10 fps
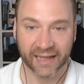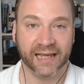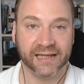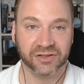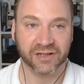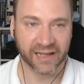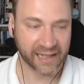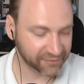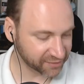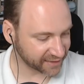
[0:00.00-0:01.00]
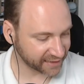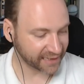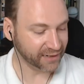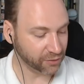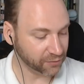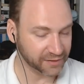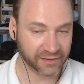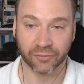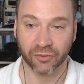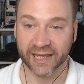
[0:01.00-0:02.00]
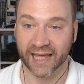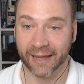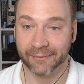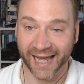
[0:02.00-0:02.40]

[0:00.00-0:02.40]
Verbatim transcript: into the Rewe. Then I opened the Bring app,